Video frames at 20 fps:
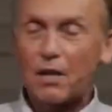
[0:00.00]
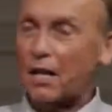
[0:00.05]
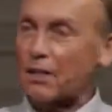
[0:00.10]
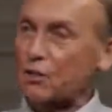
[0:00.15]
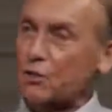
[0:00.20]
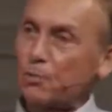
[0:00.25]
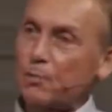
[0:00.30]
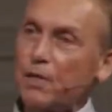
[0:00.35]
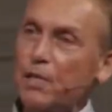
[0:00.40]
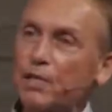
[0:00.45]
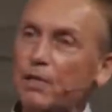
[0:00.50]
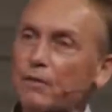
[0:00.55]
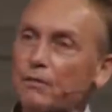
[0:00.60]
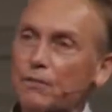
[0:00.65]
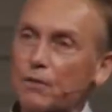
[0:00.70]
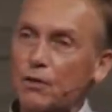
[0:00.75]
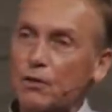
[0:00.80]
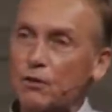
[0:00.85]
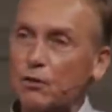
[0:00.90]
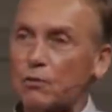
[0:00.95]
To not speak
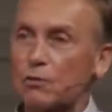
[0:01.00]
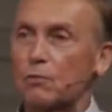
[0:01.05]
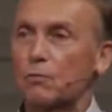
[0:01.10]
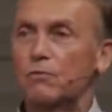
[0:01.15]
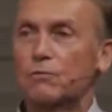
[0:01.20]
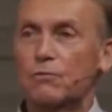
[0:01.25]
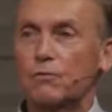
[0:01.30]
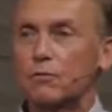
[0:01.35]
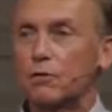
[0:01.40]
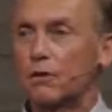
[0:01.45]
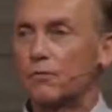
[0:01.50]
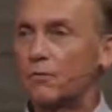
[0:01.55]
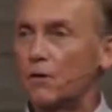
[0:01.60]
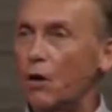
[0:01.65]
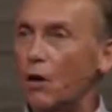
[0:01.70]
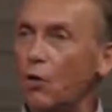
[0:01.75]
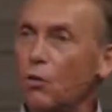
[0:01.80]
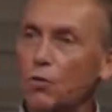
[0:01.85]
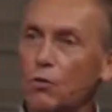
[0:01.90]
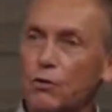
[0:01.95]
of the
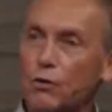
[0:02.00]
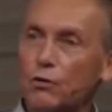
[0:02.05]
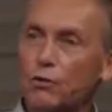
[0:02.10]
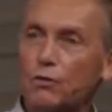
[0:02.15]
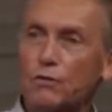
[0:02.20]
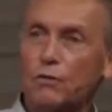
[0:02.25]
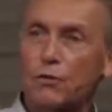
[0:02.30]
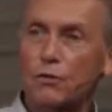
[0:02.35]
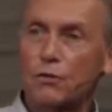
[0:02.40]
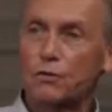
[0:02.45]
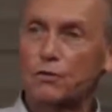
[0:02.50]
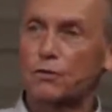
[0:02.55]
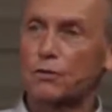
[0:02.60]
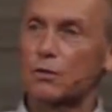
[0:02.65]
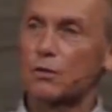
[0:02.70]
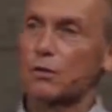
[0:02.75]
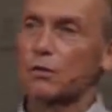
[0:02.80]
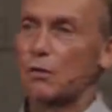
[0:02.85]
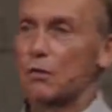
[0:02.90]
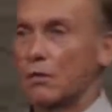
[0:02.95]
whole
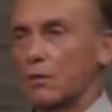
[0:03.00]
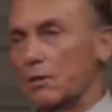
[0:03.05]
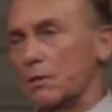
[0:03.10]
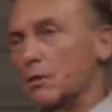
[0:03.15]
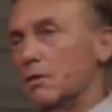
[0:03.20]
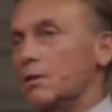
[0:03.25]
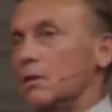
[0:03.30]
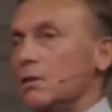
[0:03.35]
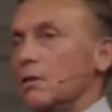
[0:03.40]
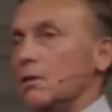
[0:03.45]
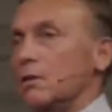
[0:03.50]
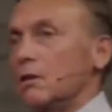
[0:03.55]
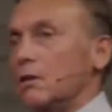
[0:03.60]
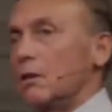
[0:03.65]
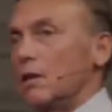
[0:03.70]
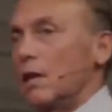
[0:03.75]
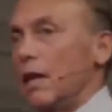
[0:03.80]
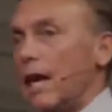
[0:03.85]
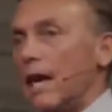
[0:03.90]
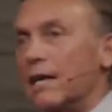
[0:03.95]
universe.
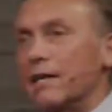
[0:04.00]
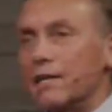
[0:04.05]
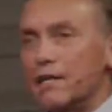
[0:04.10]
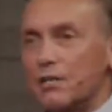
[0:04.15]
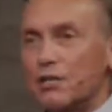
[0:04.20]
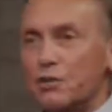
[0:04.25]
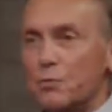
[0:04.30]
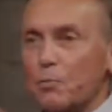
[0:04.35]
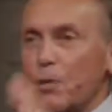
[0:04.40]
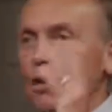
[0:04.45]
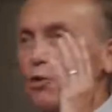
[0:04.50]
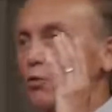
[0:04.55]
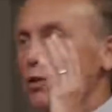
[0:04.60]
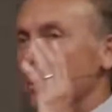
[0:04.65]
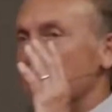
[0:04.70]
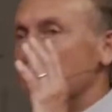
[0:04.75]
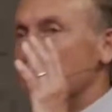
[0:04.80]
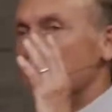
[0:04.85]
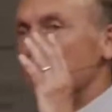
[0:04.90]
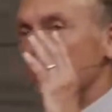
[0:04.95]
And he
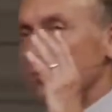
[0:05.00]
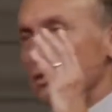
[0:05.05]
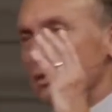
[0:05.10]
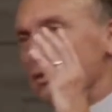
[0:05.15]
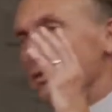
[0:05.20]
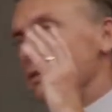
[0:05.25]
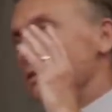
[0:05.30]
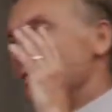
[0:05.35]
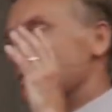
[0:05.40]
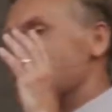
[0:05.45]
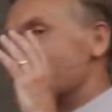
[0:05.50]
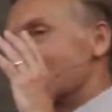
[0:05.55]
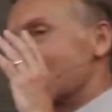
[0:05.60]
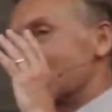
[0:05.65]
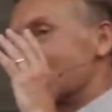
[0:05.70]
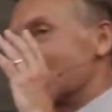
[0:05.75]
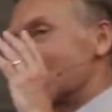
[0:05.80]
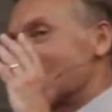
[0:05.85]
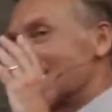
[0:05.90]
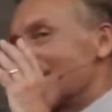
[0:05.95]
spoke it into
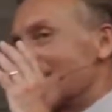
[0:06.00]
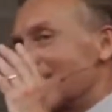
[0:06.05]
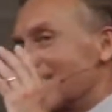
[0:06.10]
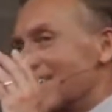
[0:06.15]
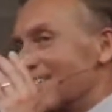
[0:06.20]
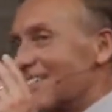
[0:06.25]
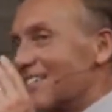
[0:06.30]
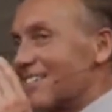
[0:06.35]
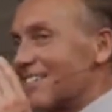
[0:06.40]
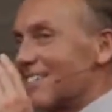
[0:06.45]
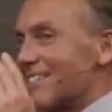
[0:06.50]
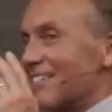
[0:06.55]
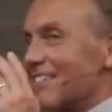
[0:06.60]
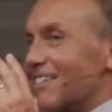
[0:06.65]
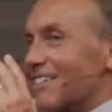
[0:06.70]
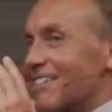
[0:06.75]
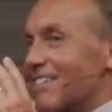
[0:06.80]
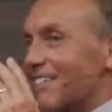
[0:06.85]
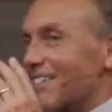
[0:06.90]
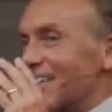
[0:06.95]
existence.
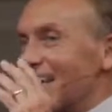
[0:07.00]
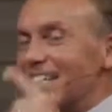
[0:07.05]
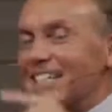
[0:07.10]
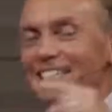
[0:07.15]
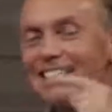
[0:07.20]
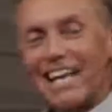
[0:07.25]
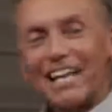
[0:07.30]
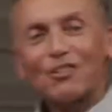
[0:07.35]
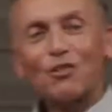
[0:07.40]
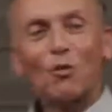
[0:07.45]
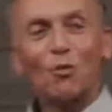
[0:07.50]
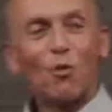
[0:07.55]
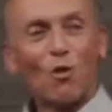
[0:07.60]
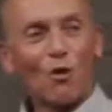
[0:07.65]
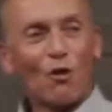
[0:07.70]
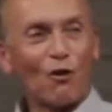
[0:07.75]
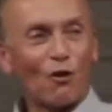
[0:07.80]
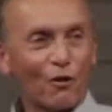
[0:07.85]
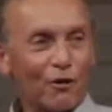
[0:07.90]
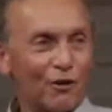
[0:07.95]
He said the
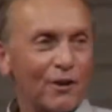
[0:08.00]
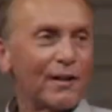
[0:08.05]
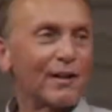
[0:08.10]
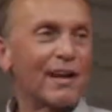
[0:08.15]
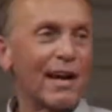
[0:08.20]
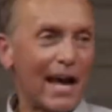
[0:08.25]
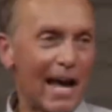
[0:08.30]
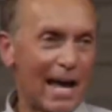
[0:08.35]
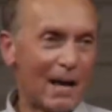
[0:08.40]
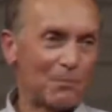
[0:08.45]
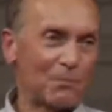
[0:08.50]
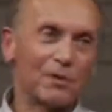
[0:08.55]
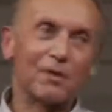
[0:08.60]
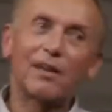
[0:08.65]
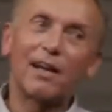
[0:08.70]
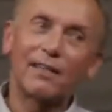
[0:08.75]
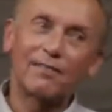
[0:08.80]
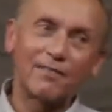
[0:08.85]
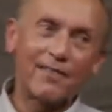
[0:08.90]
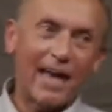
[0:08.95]
word and it
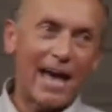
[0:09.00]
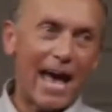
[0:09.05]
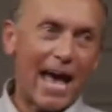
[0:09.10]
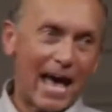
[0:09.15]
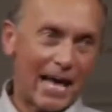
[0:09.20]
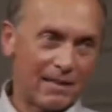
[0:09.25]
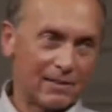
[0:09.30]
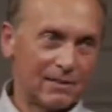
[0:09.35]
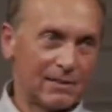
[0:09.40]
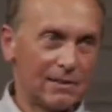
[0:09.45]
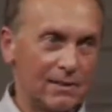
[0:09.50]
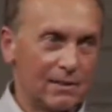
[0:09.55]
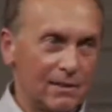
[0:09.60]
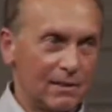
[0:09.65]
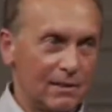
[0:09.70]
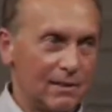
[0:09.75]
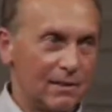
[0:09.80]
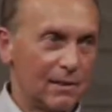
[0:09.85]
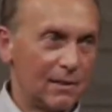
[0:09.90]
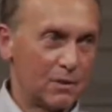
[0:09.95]
happened. Now that
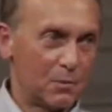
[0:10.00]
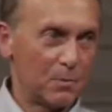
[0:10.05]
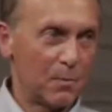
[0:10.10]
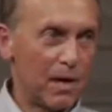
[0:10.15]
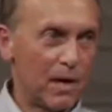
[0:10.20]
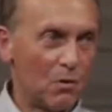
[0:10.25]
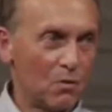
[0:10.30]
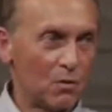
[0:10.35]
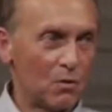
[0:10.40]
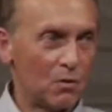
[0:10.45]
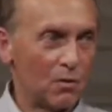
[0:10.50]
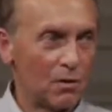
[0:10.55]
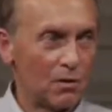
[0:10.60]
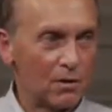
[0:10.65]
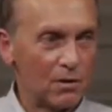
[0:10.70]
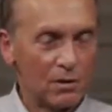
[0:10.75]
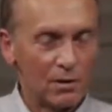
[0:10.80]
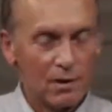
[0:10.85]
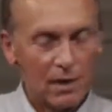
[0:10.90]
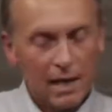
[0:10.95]
is power.
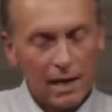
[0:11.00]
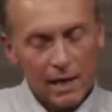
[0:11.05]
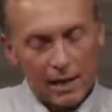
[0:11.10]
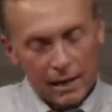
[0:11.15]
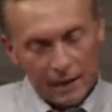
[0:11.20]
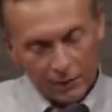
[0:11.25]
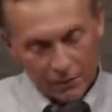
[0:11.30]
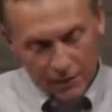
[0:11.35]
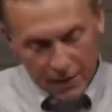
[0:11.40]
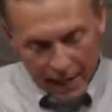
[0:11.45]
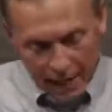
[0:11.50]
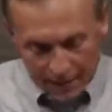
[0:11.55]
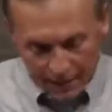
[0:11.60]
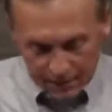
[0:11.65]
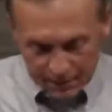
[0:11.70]
And